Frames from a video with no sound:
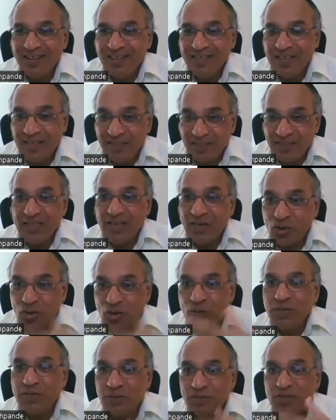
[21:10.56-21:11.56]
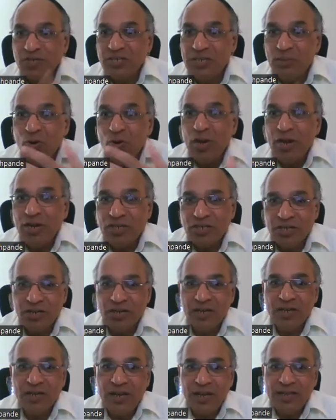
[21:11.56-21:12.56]
Then there should be some
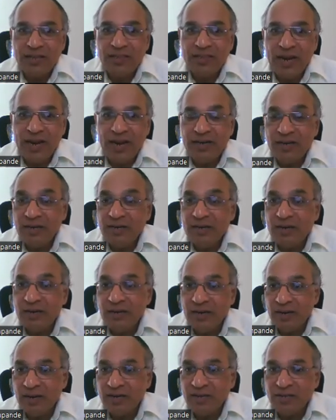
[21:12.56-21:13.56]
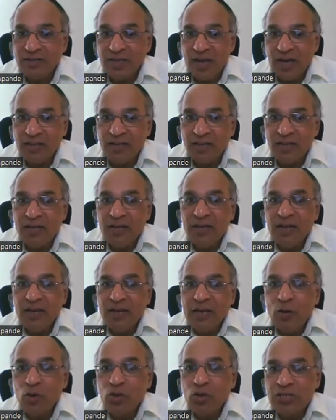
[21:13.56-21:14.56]
stimulation, and that the drugs are the
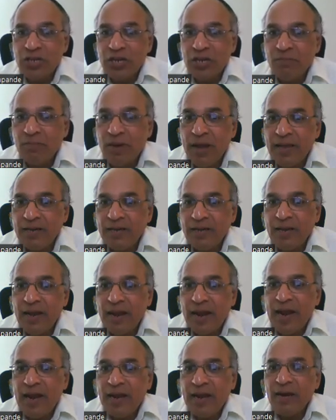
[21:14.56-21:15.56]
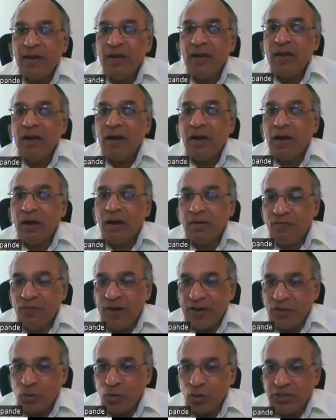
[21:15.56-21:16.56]
neostigmine and
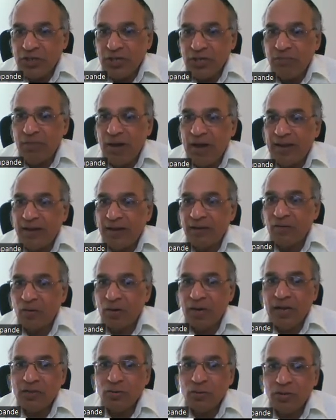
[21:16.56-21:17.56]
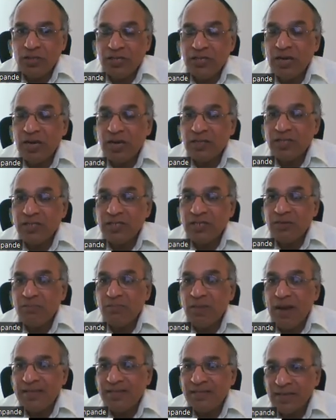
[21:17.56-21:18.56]
physostigmine. Okay, so these are the
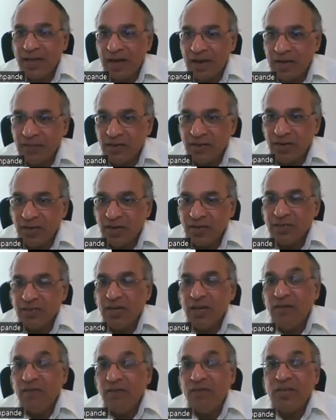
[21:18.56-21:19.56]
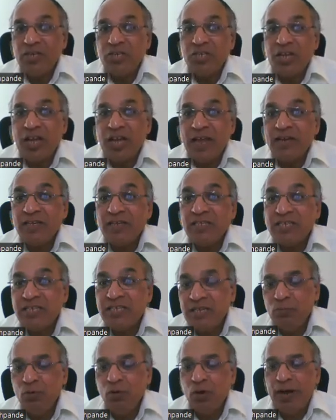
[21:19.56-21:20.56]
stigmines are the drugs which can
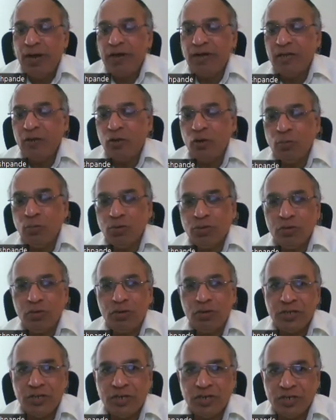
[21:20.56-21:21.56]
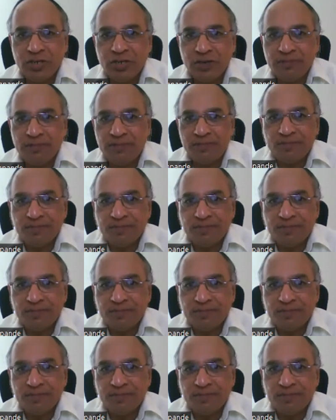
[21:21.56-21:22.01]
stimulate the neuromuscular junction.